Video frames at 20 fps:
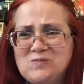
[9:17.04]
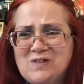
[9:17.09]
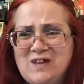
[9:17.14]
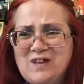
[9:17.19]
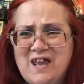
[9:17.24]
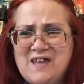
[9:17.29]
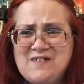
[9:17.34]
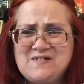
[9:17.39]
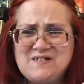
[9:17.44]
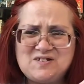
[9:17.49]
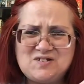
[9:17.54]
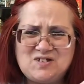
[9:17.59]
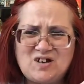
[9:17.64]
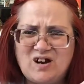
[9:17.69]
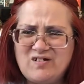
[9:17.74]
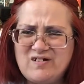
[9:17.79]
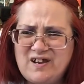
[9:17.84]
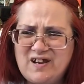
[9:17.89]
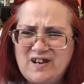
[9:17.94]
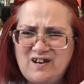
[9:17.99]
he hasn't
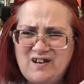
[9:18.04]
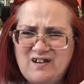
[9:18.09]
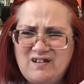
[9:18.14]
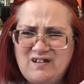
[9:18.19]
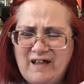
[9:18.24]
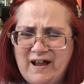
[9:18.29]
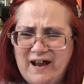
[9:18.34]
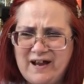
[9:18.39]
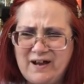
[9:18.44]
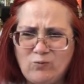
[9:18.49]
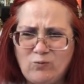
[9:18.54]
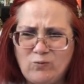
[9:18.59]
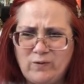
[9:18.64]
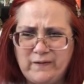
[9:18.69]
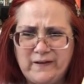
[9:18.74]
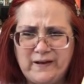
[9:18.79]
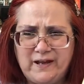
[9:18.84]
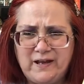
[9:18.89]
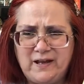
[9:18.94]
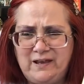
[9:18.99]
started like
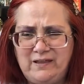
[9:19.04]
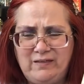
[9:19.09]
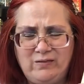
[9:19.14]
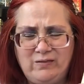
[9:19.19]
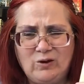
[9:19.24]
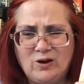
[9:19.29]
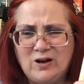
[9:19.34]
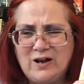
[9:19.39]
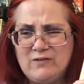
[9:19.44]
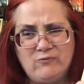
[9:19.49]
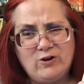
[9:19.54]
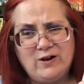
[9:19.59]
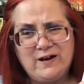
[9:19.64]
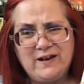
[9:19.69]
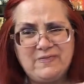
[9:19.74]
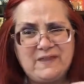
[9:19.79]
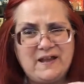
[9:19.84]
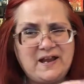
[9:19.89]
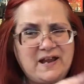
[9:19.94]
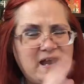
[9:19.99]
really looking for
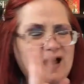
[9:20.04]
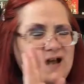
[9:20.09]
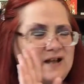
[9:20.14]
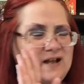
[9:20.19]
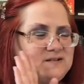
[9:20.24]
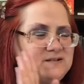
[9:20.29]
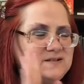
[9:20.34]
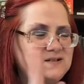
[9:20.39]
anything yet